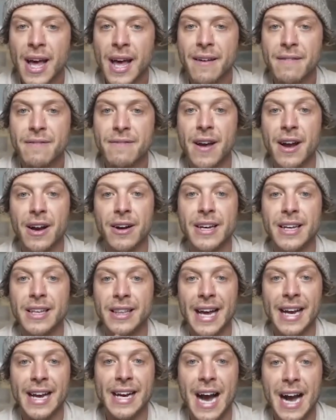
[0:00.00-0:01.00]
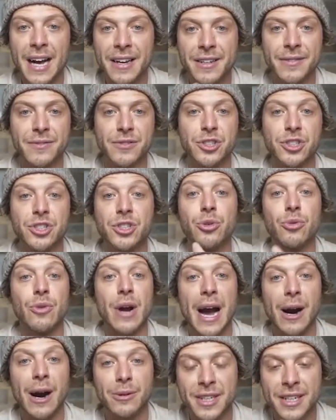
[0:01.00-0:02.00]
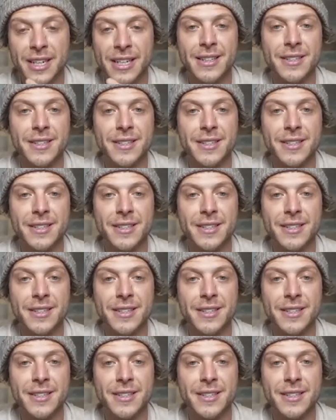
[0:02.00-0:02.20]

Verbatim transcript: very like kind of just grounded in the